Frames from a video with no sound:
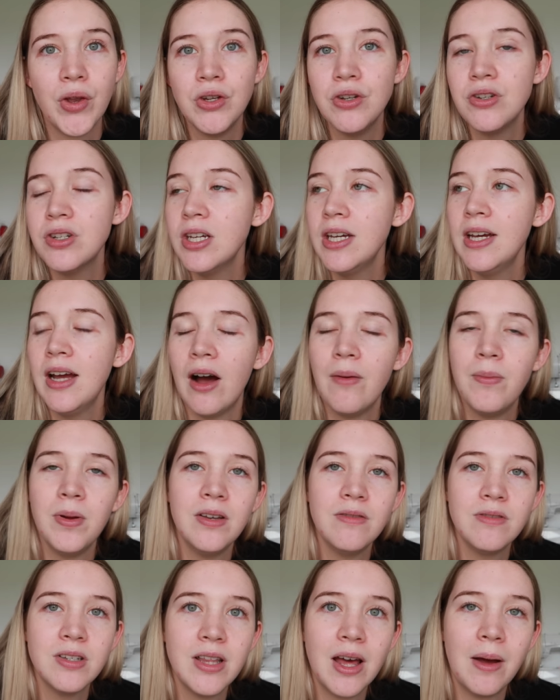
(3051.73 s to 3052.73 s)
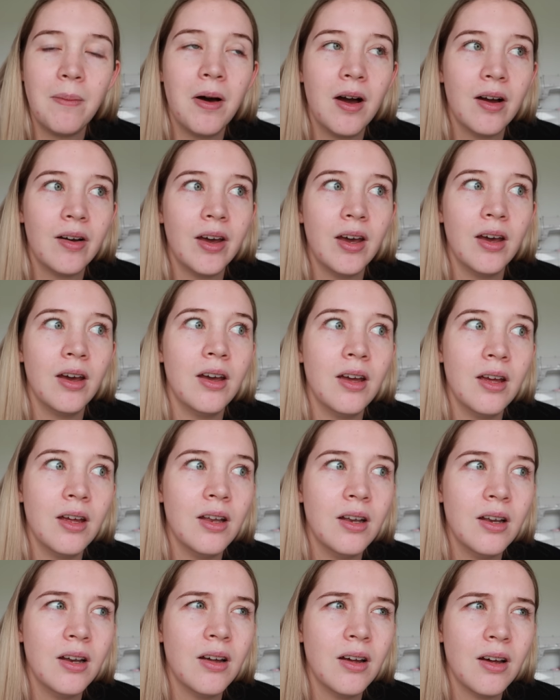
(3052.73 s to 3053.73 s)
Usually I've been to that
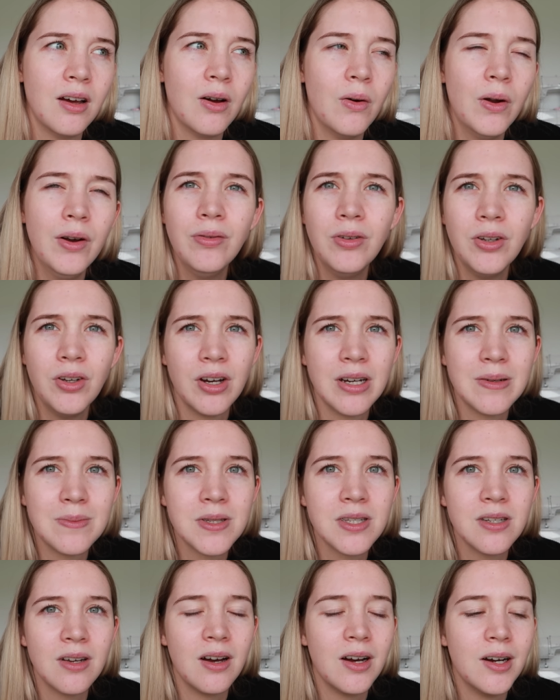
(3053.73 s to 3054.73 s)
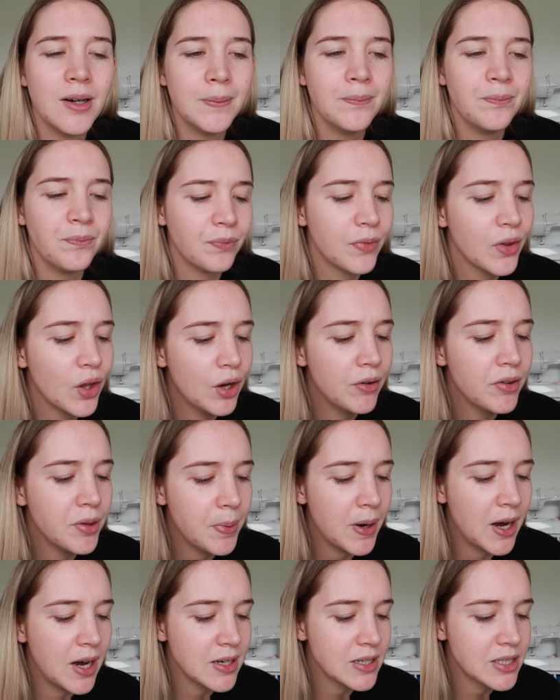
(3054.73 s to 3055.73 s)
market quite a few times over the
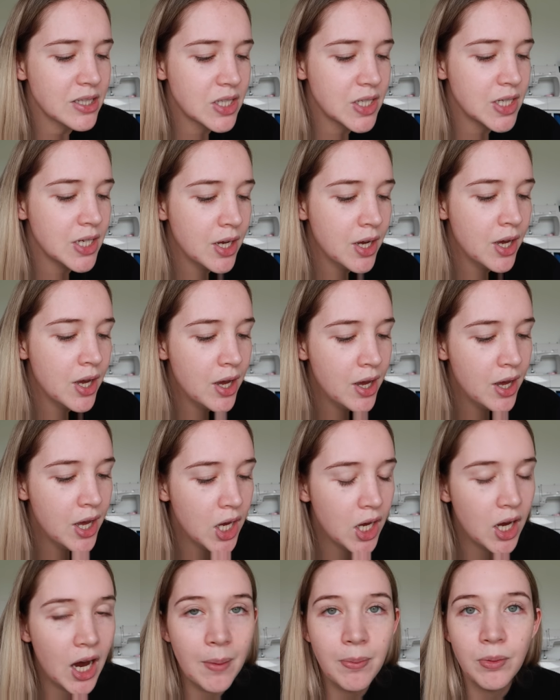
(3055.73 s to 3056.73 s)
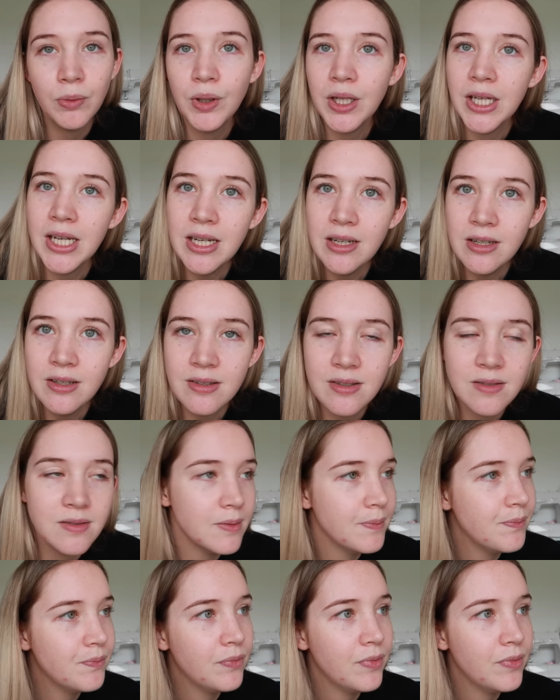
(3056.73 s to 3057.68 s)
past couple years.